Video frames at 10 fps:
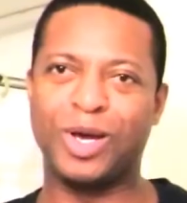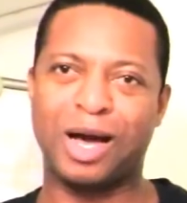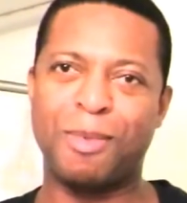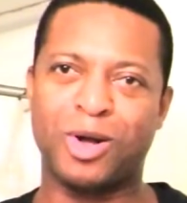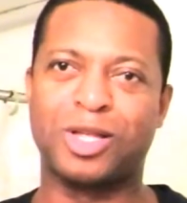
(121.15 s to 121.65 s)
we
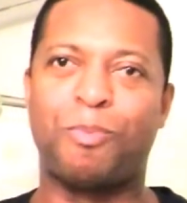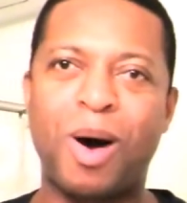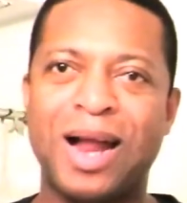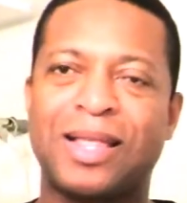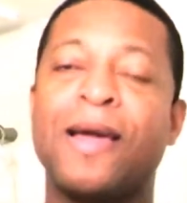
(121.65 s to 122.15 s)
come out to
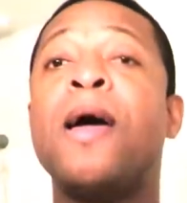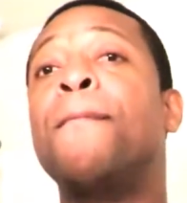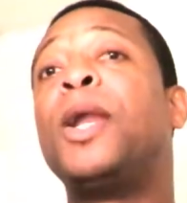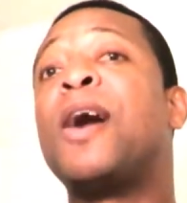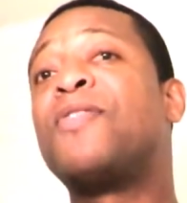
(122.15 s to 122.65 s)
party.
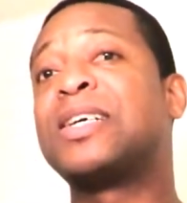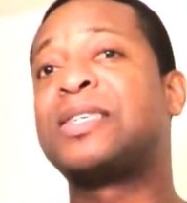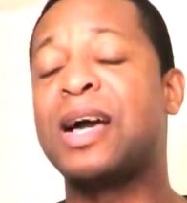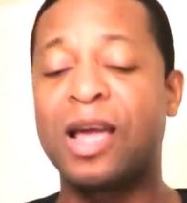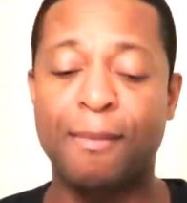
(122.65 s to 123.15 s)
I love that
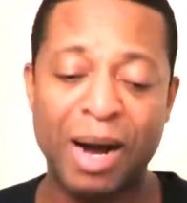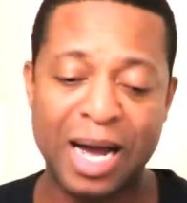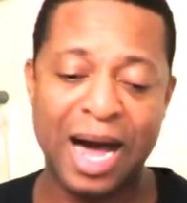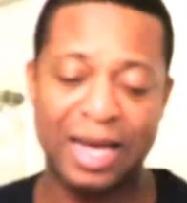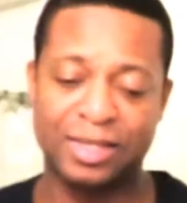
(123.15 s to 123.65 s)
song here
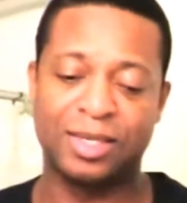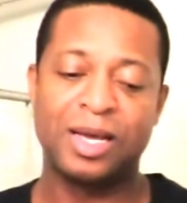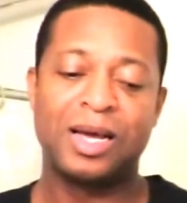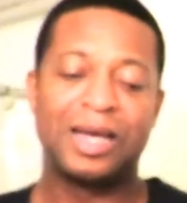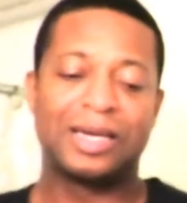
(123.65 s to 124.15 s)
because
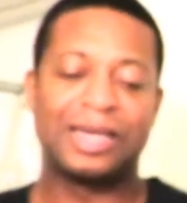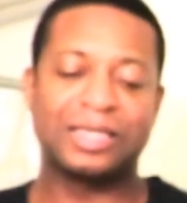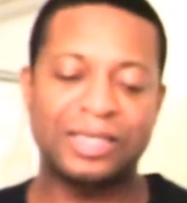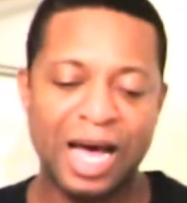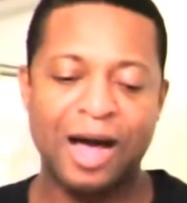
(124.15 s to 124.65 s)
the
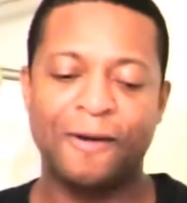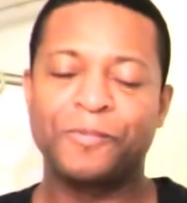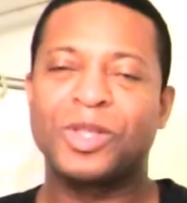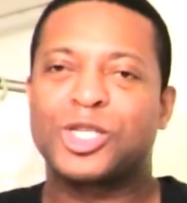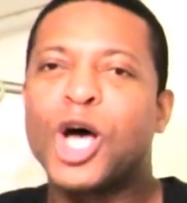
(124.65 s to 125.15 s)
song
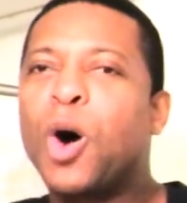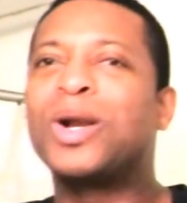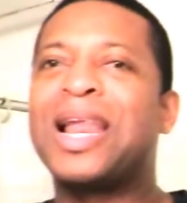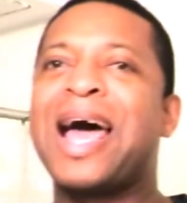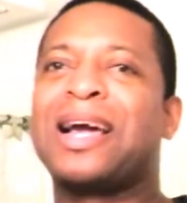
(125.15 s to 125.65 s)

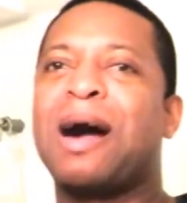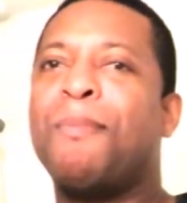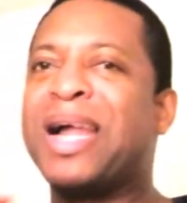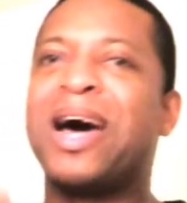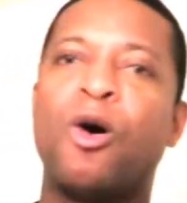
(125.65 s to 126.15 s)
sound like a
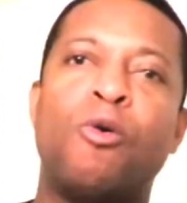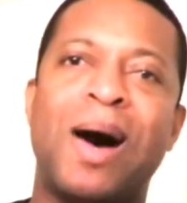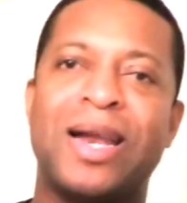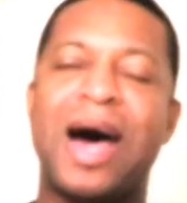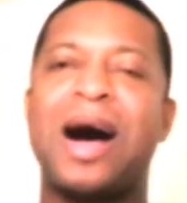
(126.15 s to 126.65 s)
man and
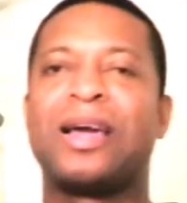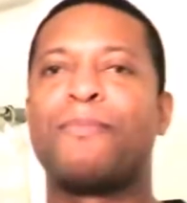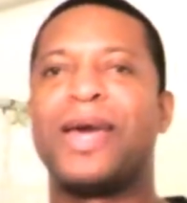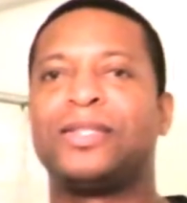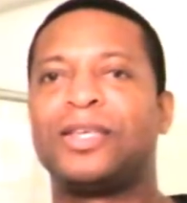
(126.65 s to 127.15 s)
woman
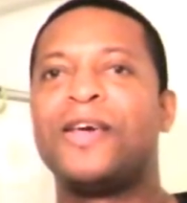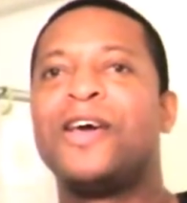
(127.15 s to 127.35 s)
argument.